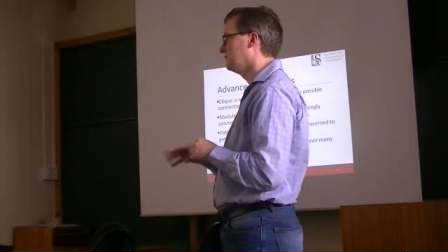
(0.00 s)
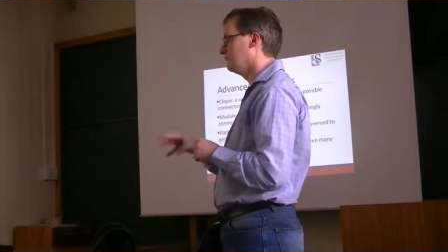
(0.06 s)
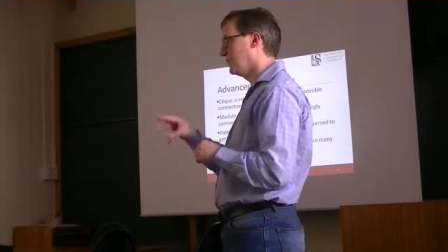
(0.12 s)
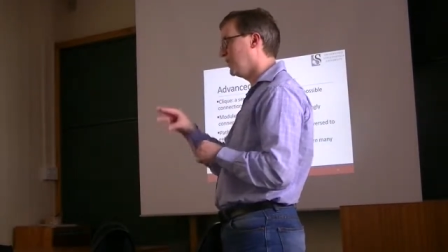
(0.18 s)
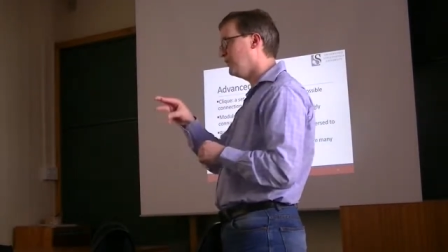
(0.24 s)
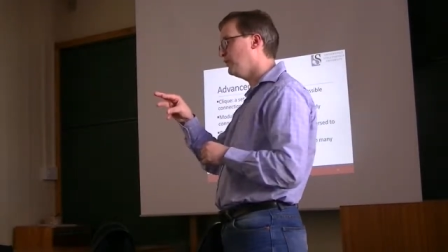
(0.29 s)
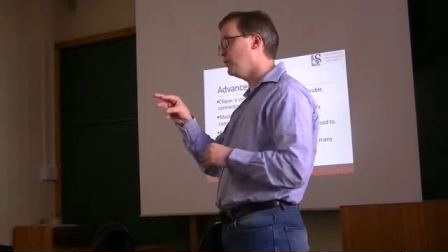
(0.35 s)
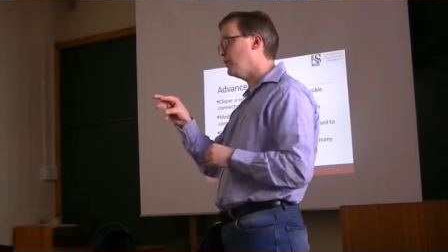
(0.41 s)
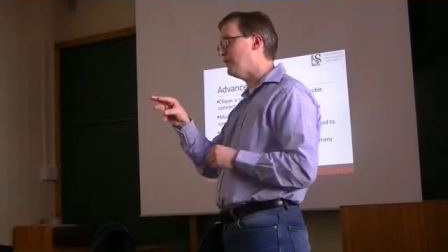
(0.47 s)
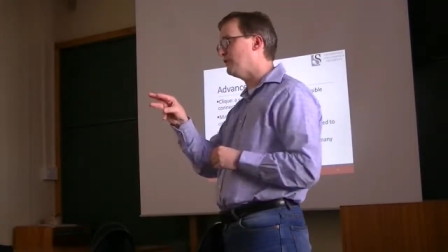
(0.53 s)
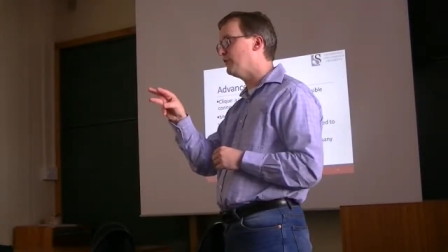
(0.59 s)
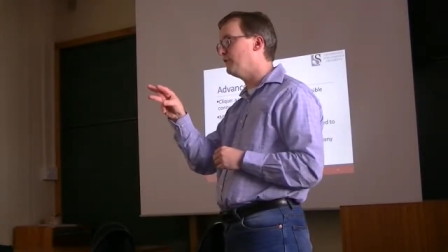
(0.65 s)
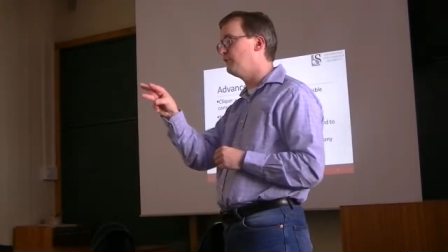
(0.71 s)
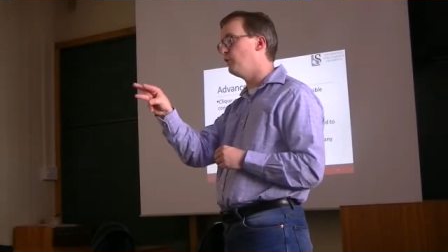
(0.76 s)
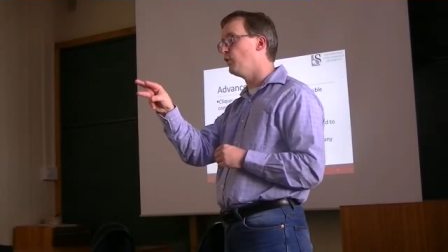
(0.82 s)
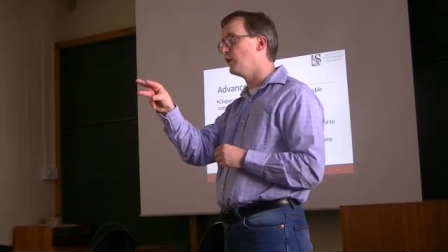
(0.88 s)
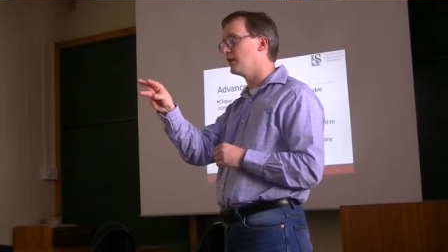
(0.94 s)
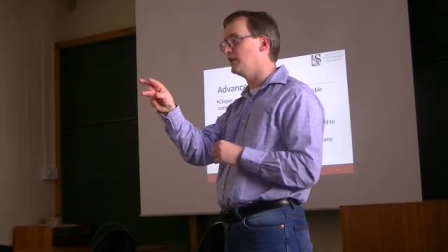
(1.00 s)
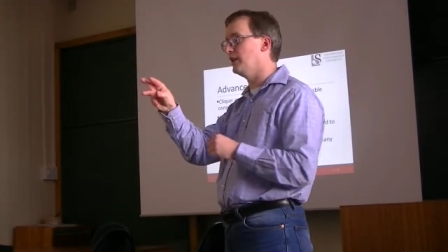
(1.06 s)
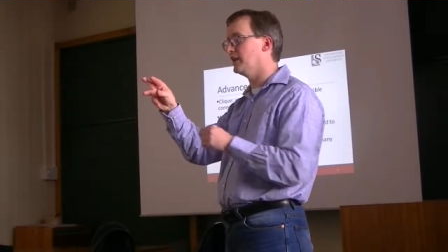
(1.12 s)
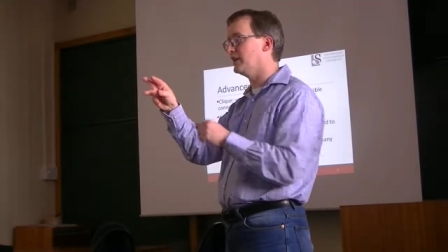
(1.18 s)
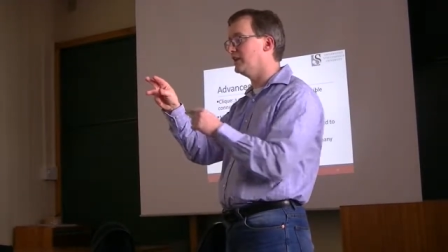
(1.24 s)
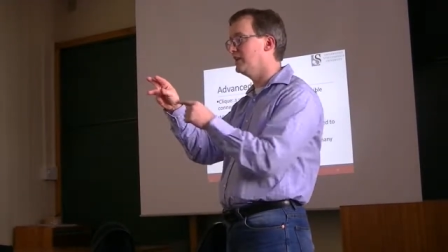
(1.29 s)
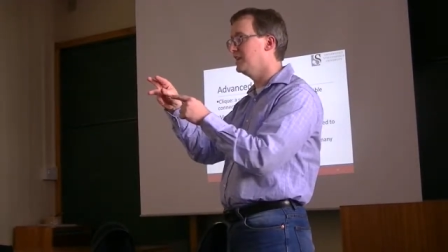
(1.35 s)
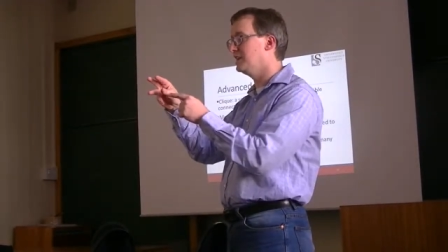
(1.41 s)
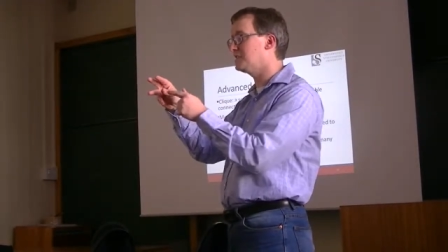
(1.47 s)
If you have a 4-clique,
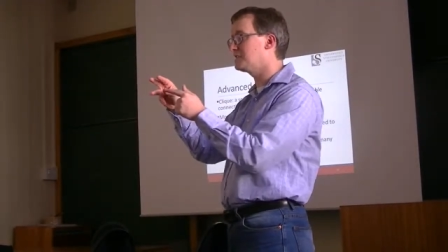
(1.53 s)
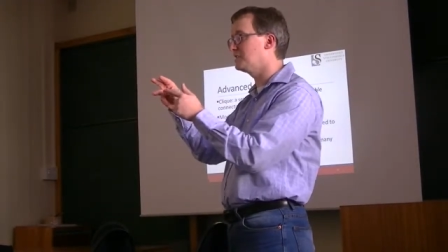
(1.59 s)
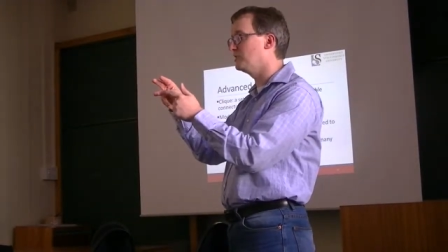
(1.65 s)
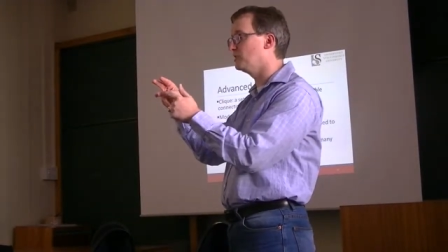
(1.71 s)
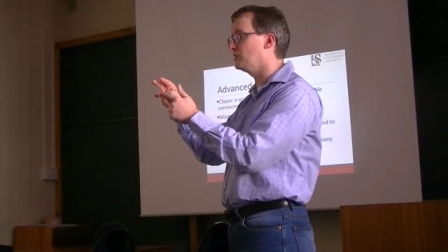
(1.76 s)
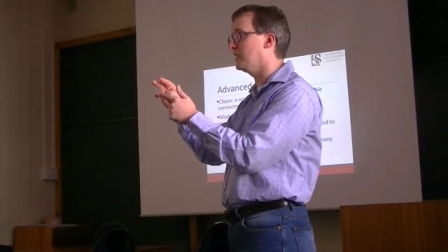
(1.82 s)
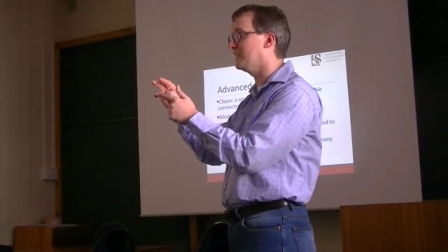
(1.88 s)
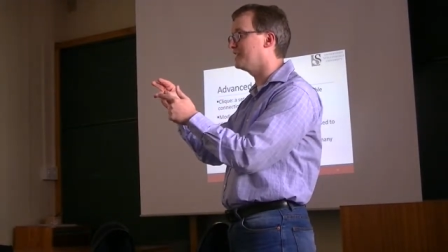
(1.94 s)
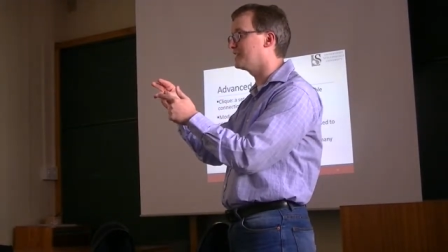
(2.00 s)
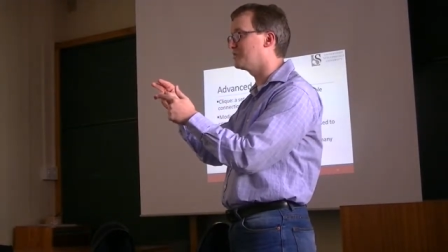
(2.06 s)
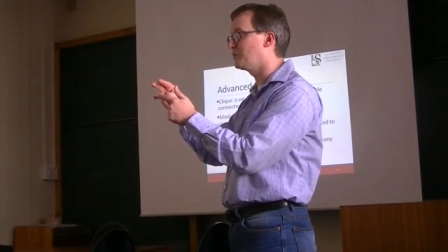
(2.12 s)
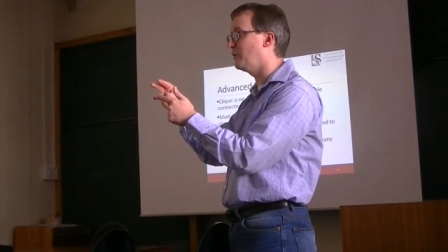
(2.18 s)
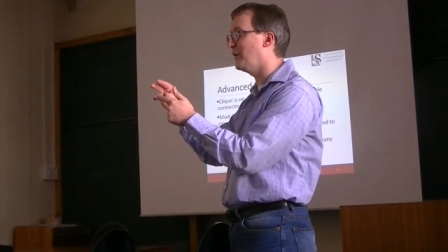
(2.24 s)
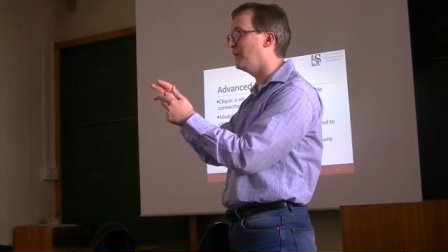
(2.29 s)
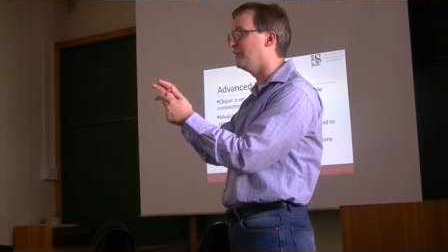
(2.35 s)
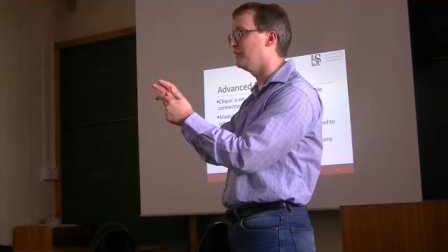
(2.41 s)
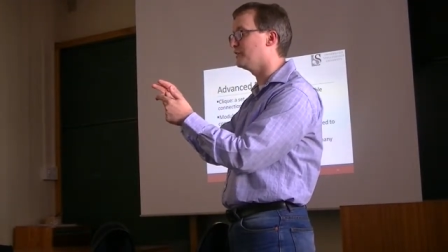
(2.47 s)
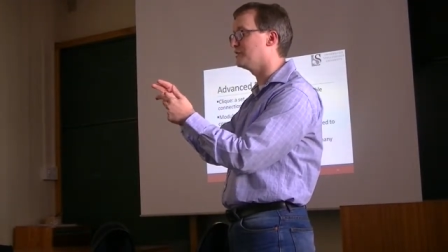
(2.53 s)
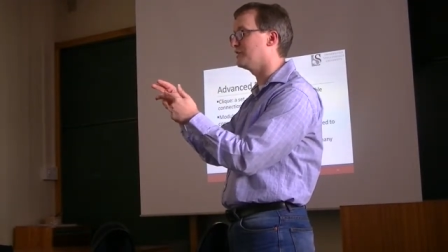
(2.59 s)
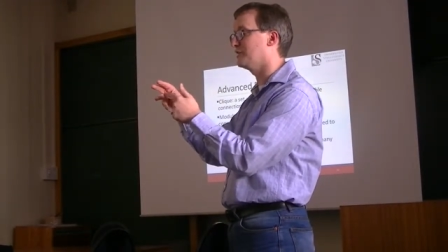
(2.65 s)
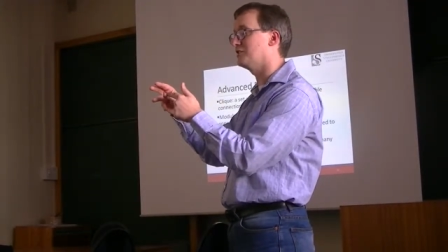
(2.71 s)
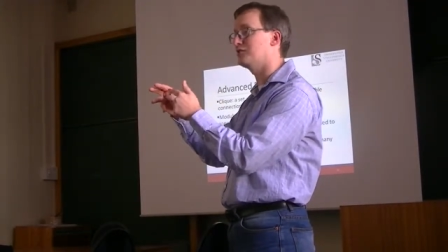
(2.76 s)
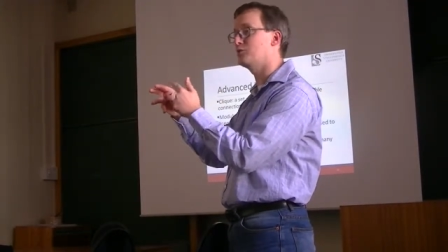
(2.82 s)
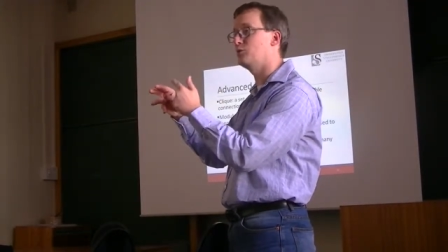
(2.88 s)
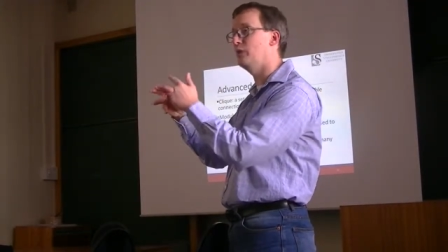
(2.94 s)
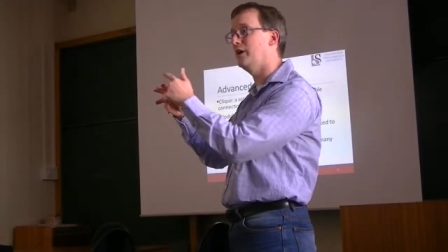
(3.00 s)
it doesn't look like a square, it looks like a
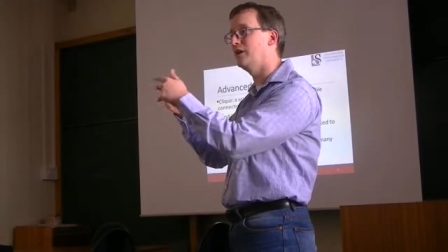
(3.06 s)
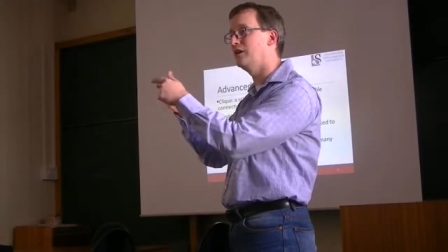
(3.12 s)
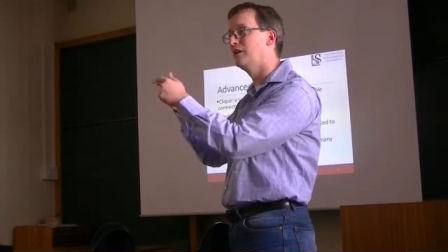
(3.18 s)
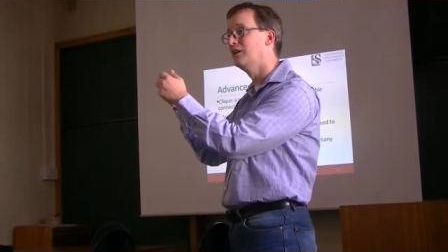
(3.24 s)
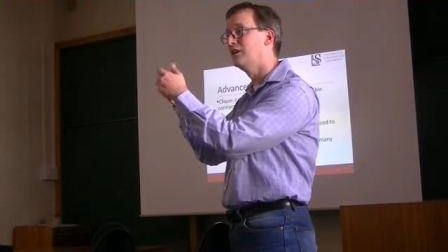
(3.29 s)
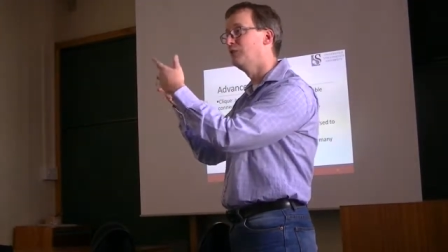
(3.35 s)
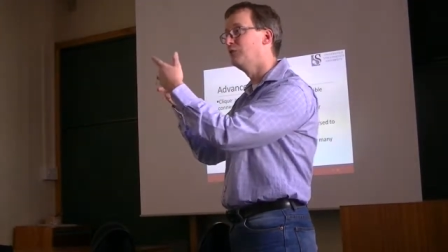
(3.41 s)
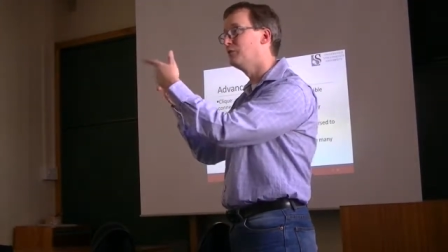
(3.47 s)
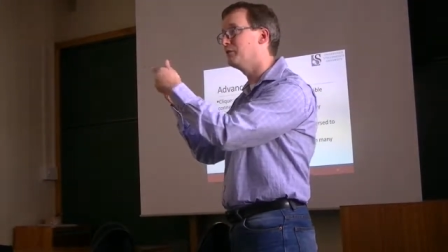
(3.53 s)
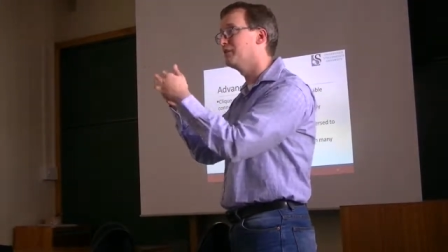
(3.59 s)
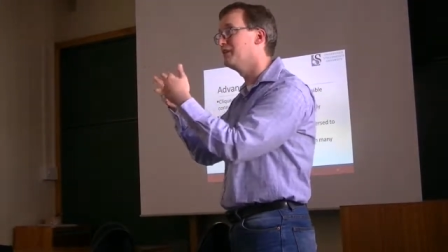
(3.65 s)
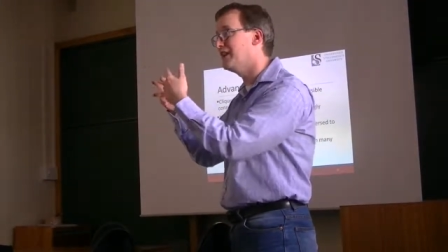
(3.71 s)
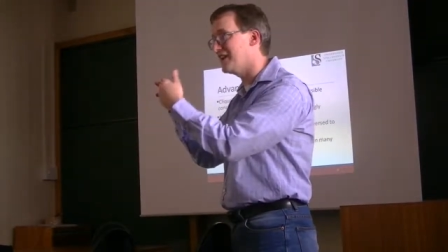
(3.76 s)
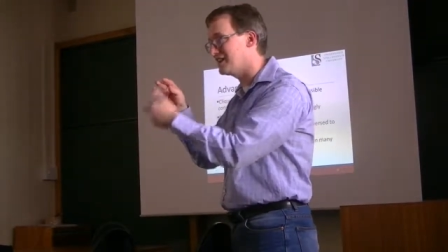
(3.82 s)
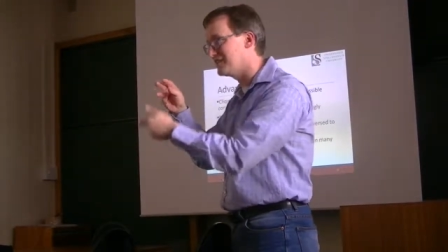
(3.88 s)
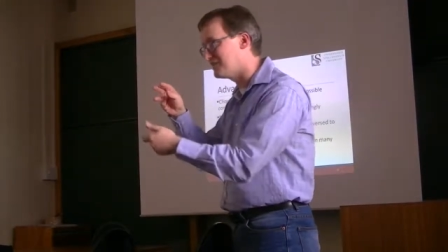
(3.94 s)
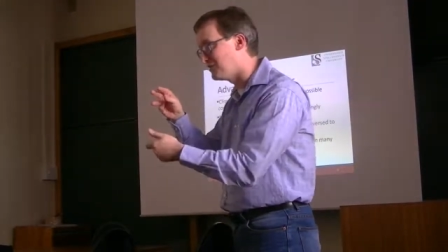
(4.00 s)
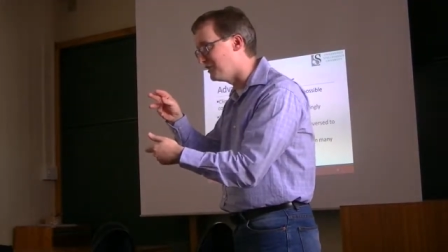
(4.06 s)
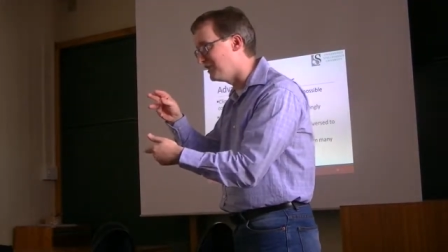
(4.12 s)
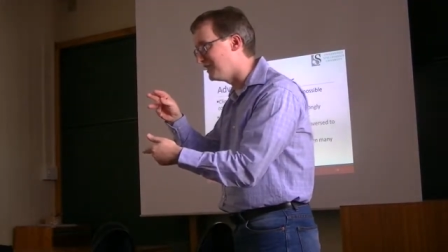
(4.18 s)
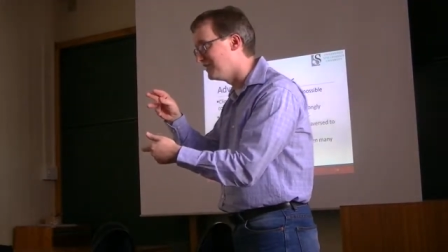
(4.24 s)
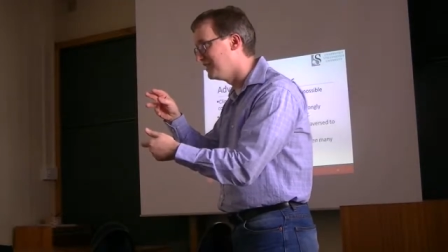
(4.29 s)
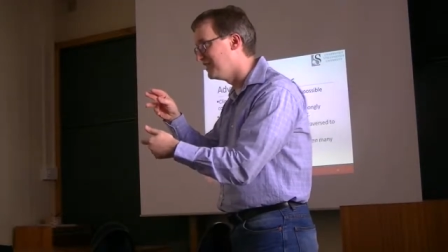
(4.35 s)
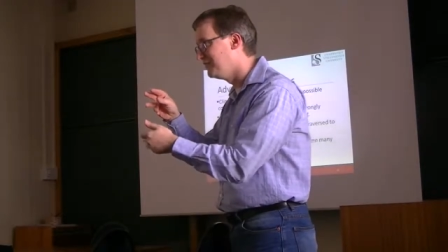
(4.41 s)
square with an X through it,